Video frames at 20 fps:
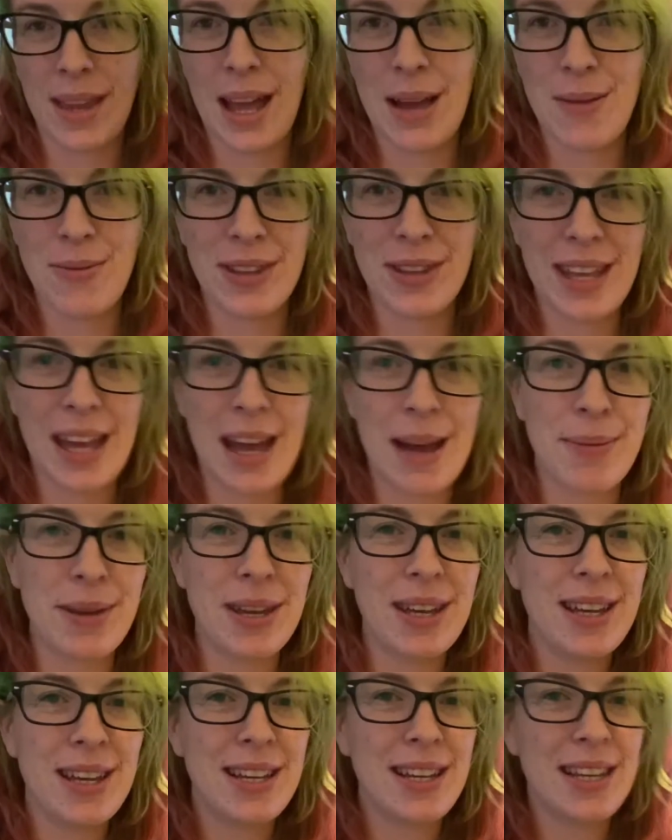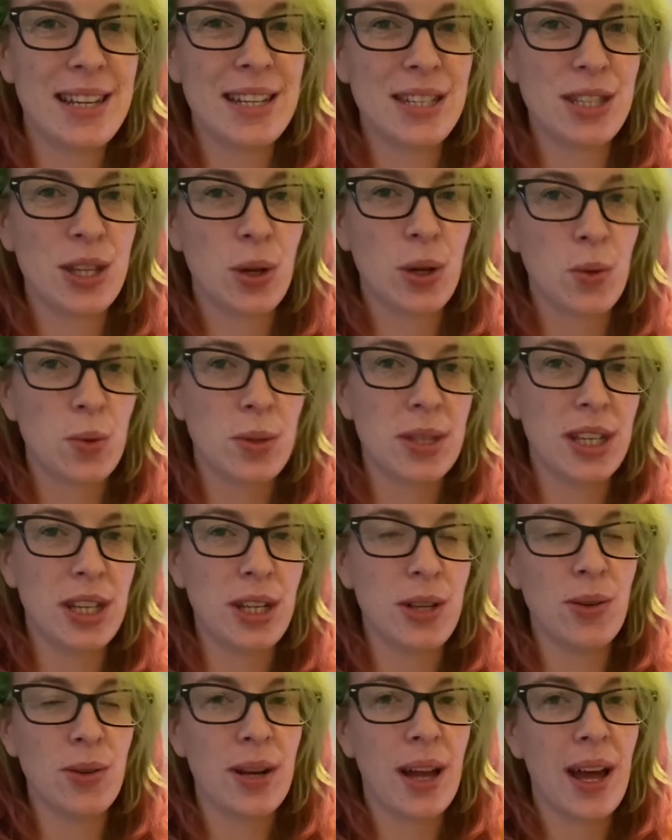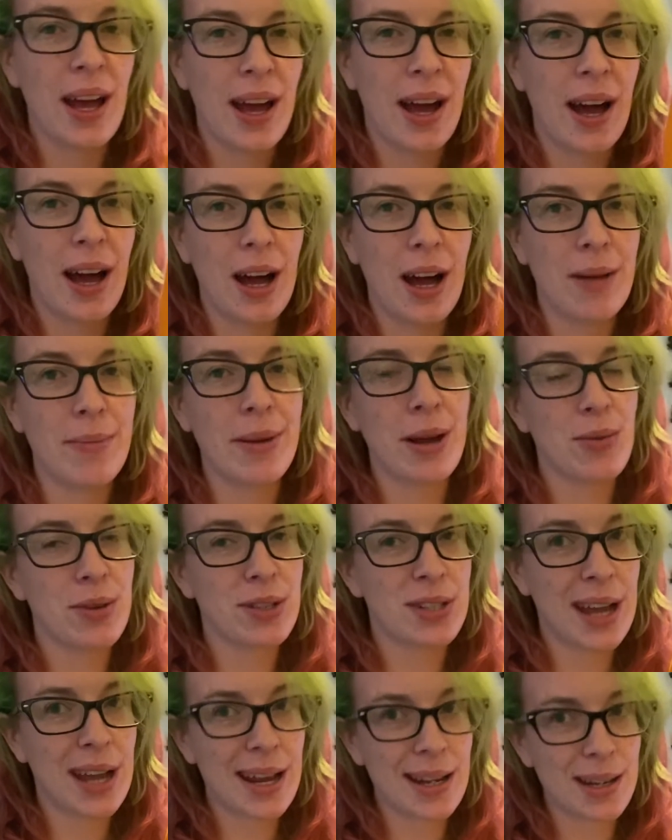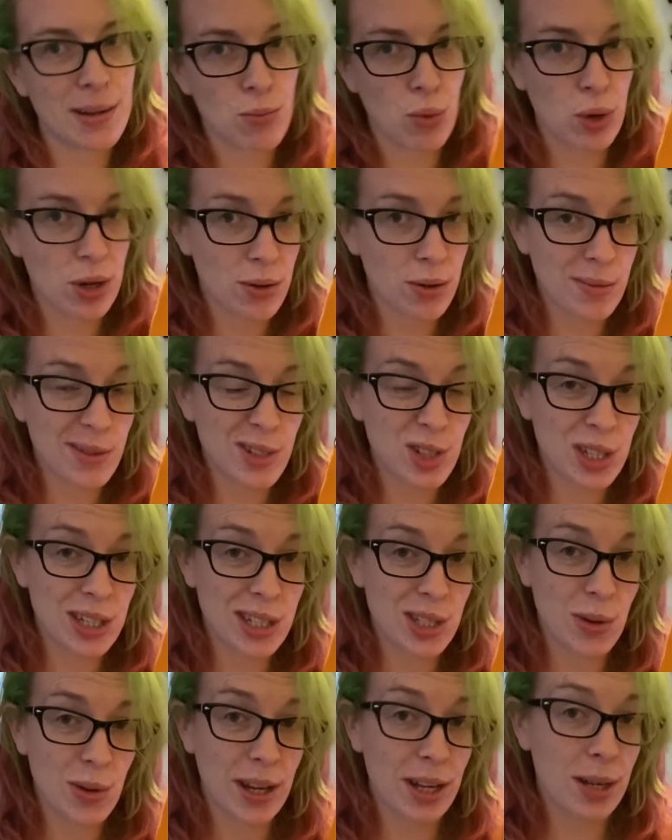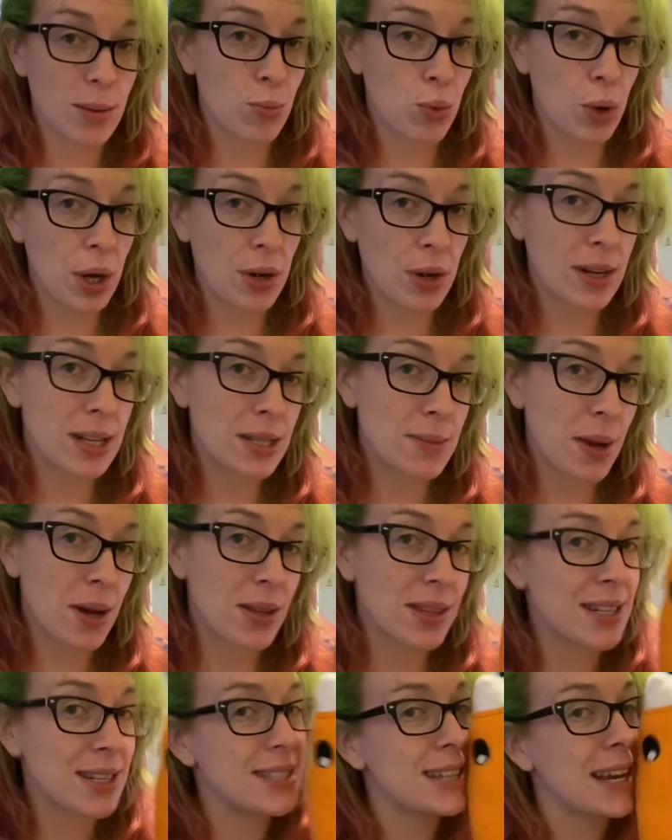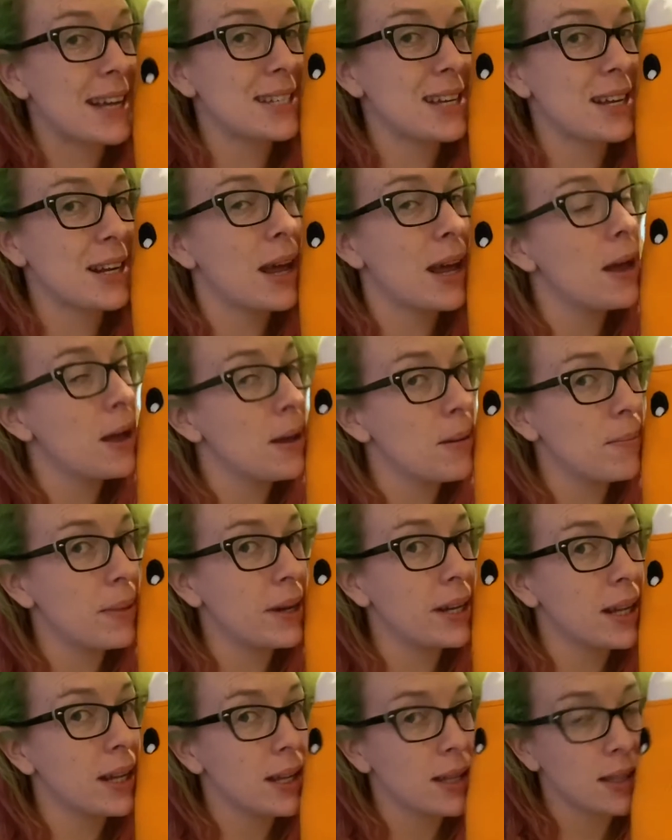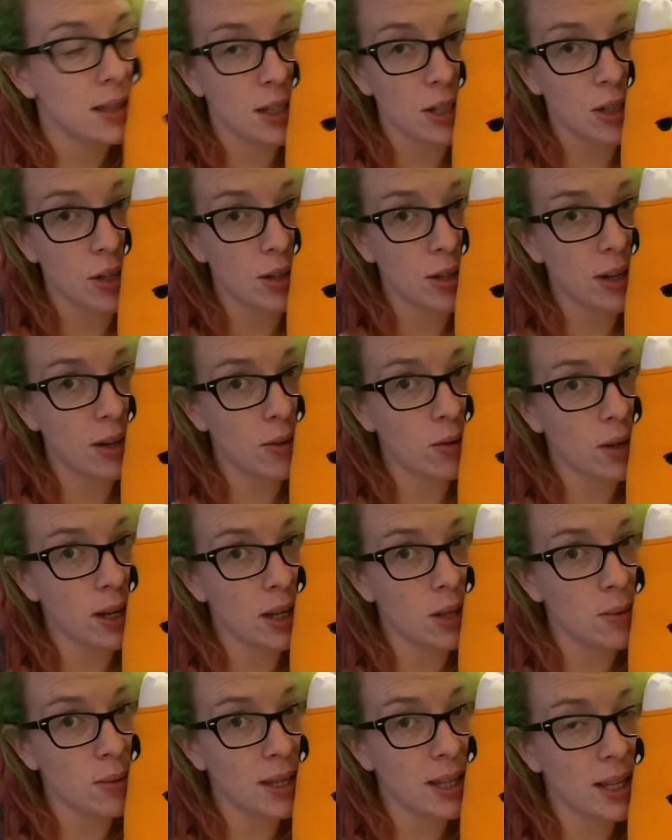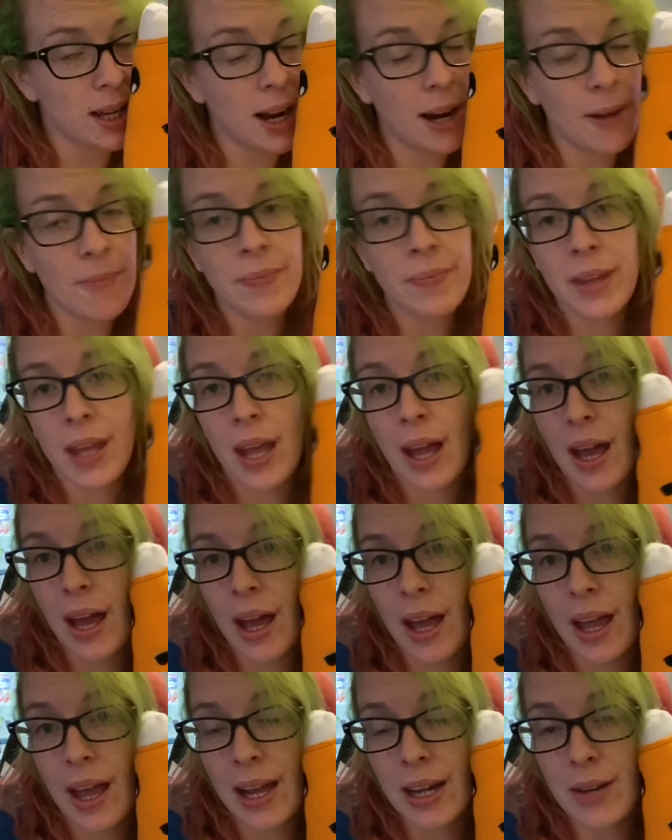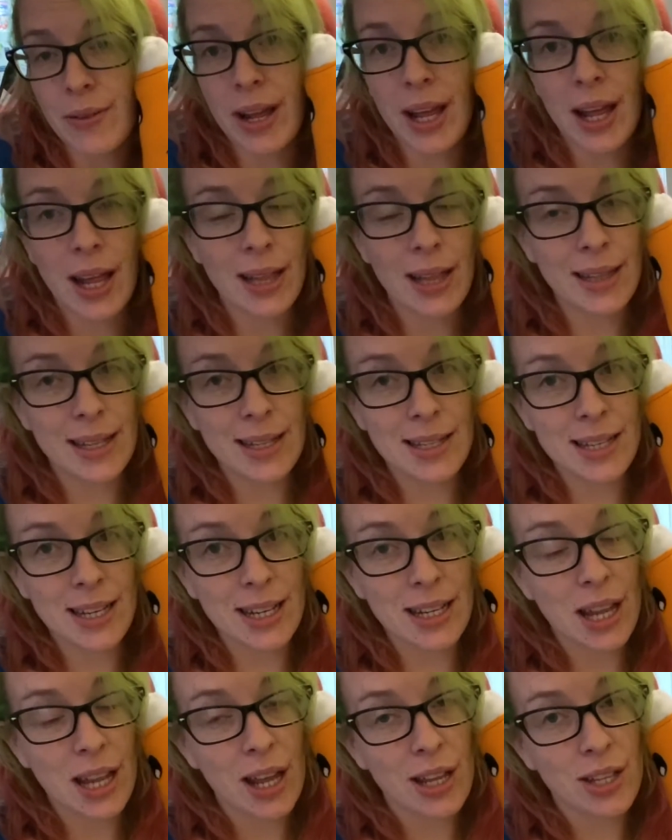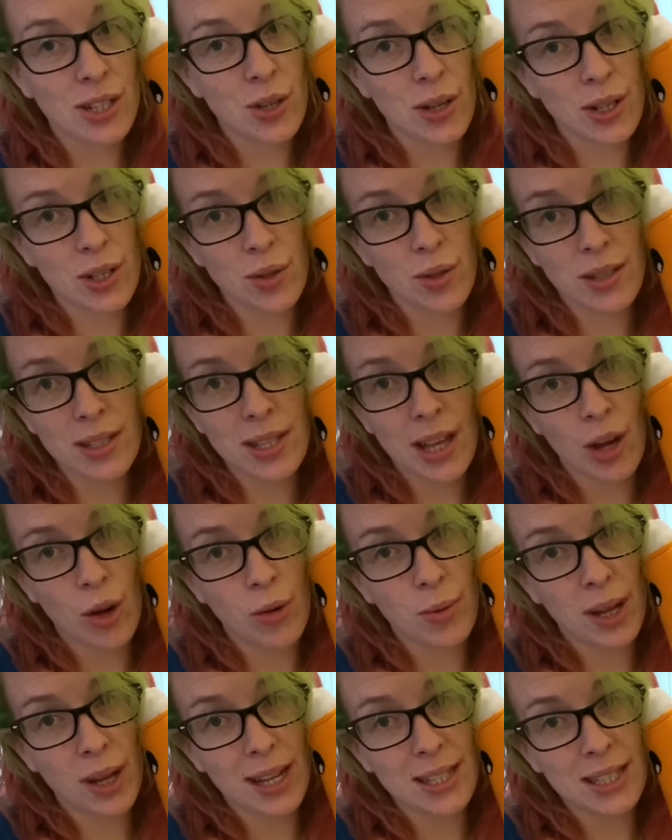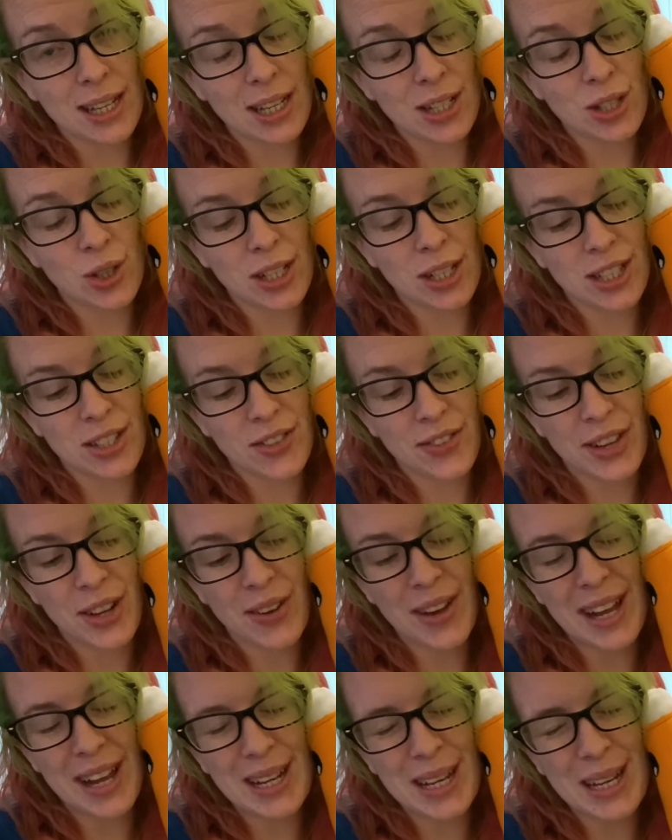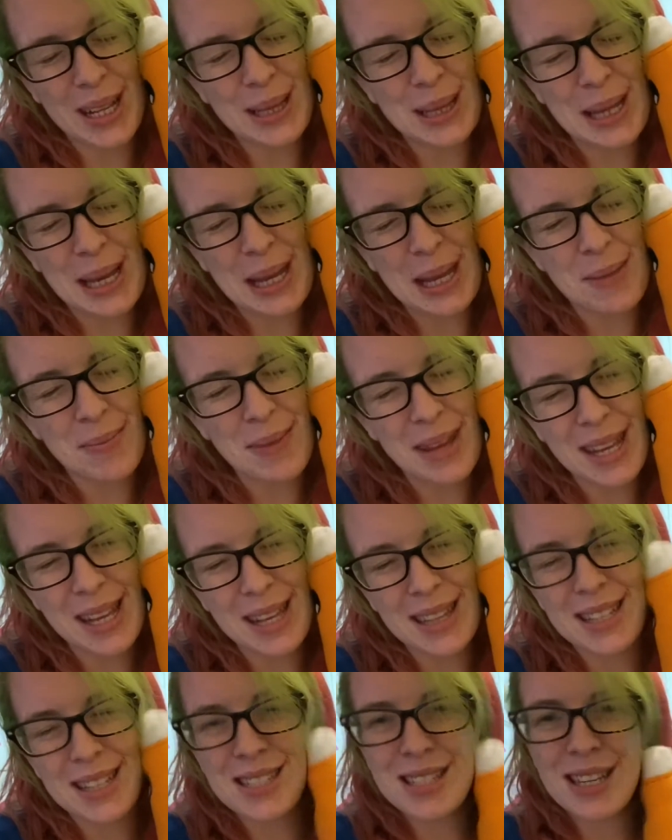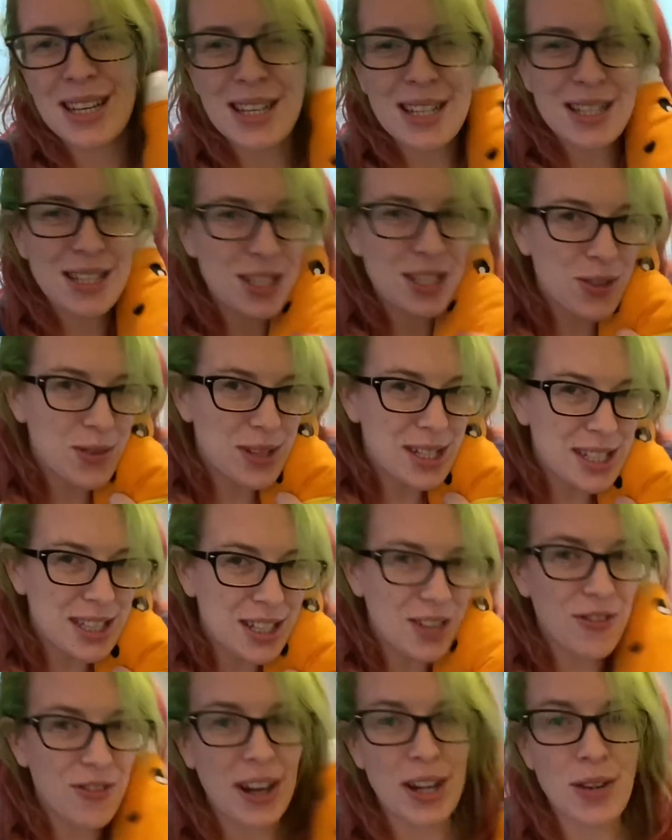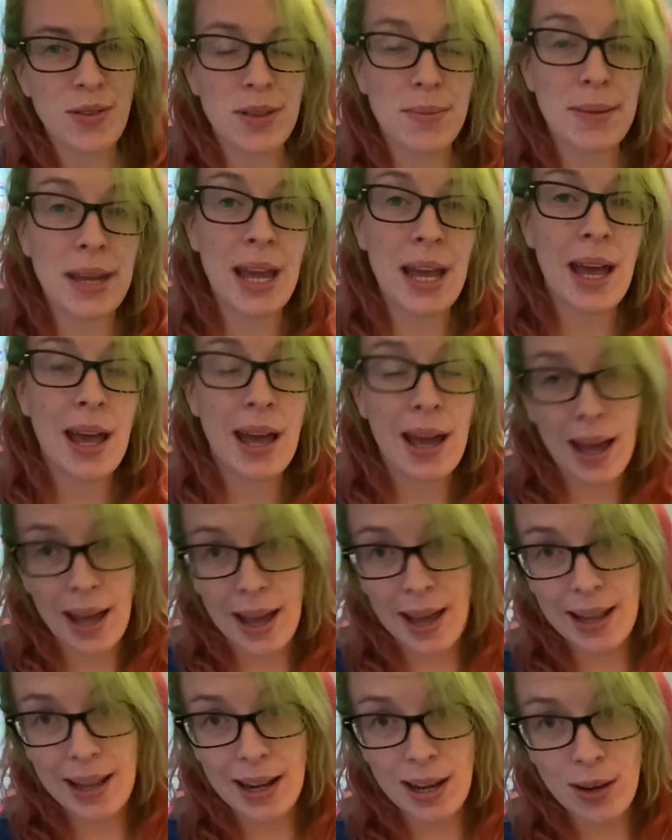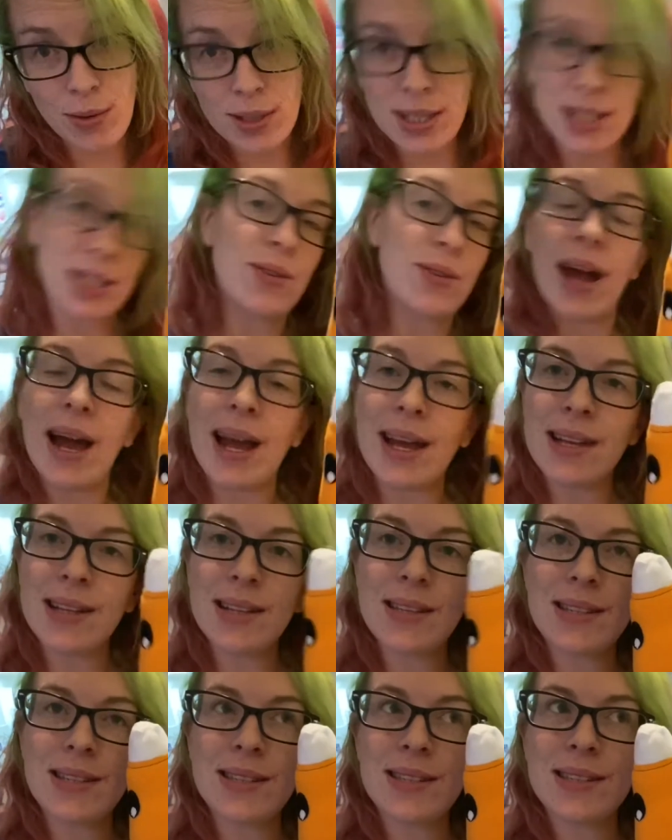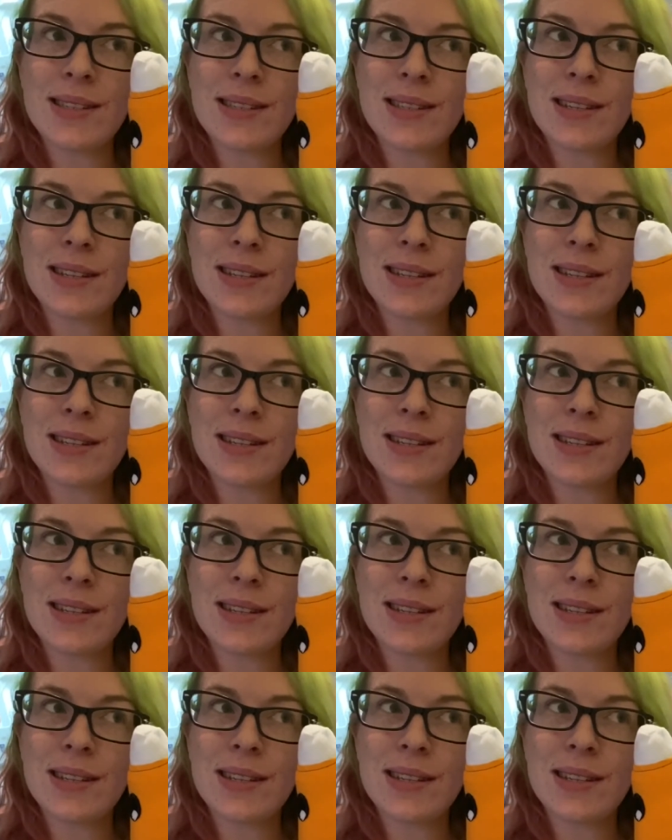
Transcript: I'm really happy. He's really cute. Um, I wish I had an embroidery machine so I could embroider his mouth and his eyes on, but they turned out okay the way they are. Uh, anyway, let's get straight to this. I hope you guys enjoy this video and like making this squishy little friend with me, and I will see you guys